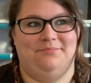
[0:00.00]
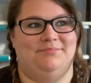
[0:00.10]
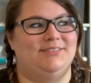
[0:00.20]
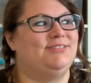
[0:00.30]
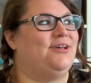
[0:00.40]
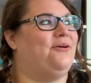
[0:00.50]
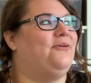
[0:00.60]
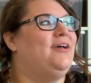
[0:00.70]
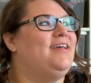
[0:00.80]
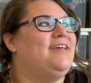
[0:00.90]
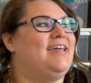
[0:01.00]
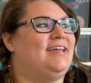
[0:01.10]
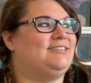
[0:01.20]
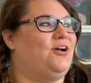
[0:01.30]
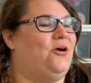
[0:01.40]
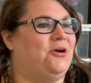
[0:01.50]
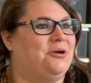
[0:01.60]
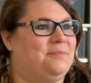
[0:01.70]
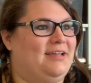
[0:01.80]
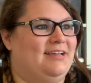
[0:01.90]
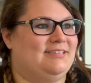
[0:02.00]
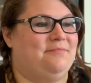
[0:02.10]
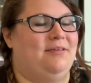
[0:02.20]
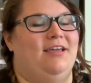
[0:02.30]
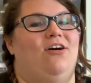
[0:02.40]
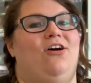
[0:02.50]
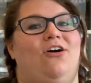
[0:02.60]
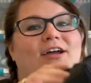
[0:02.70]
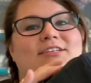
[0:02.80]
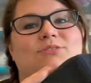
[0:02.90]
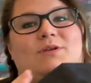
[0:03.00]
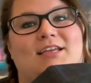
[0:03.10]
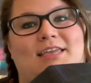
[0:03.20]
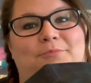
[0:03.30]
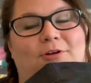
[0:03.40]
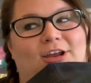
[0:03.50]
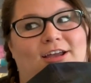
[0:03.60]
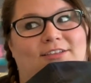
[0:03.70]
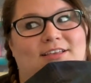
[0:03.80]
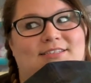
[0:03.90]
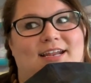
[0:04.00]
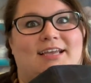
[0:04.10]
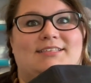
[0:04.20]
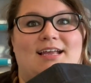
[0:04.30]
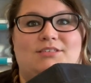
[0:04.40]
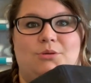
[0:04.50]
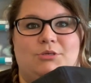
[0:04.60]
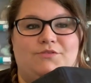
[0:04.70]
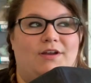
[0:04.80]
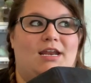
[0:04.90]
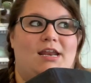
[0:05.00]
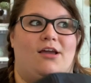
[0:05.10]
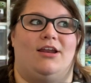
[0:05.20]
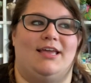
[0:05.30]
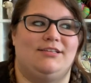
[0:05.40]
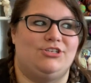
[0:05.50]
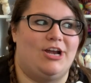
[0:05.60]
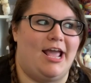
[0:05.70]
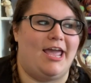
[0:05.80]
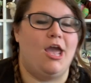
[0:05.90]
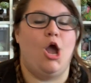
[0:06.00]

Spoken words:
So it's hard because I'm like, oh, I just want to keep working on this today because I had so much fun knitting on it yesterday,